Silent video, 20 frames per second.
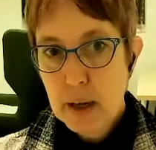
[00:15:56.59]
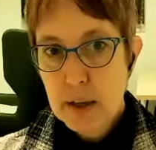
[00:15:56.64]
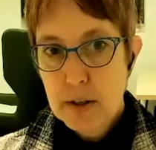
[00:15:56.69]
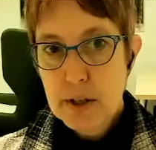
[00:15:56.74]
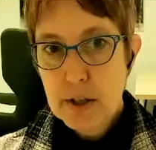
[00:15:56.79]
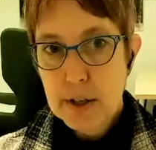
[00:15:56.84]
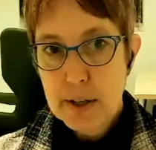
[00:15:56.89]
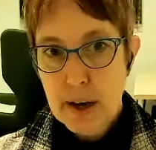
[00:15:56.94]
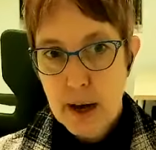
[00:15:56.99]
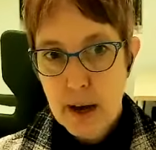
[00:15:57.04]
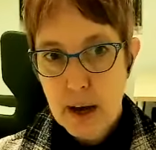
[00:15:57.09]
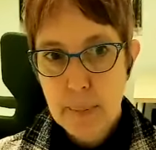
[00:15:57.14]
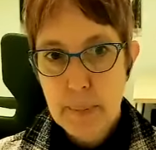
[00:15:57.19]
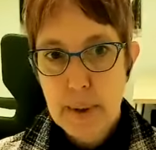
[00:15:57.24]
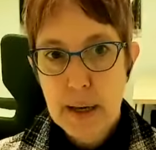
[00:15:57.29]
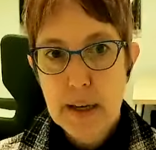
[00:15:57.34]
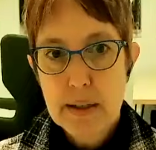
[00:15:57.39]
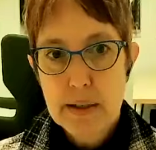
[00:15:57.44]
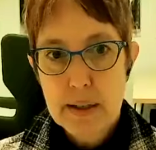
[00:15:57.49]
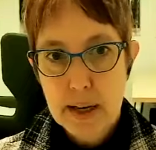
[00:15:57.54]
to come
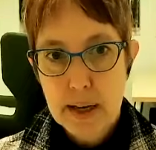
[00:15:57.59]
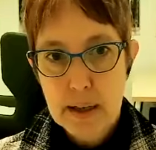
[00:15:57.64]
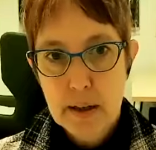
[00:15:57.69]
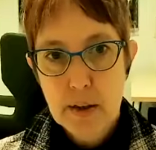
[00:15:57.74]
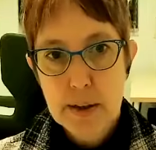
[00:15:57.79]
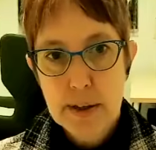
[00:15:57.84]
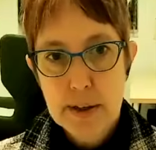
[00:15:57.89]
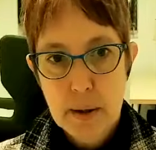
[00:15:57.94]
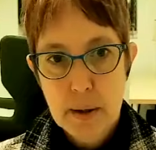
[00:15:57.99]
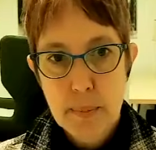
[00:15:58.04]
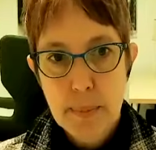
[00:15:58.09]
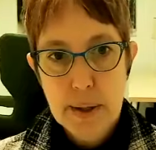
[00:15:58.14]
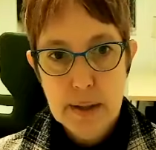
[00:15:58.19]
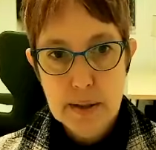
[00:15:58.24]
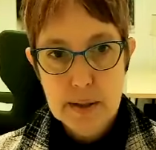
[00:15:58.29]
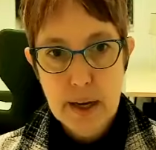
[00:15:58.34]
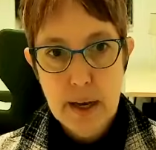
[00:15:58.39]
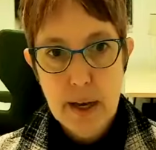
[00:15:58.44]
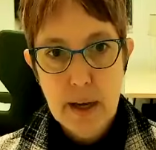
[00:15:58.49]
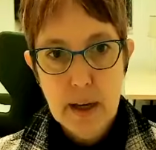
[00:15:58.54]
and take a look at the
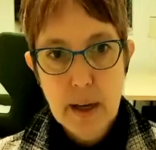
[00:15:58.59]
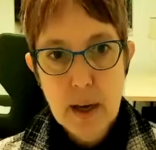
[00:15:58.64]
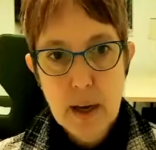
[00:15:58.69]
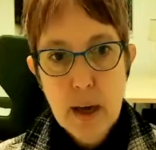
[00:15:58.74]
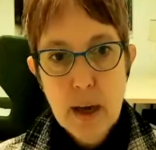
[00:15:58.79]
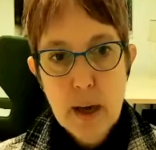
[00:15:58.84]
building.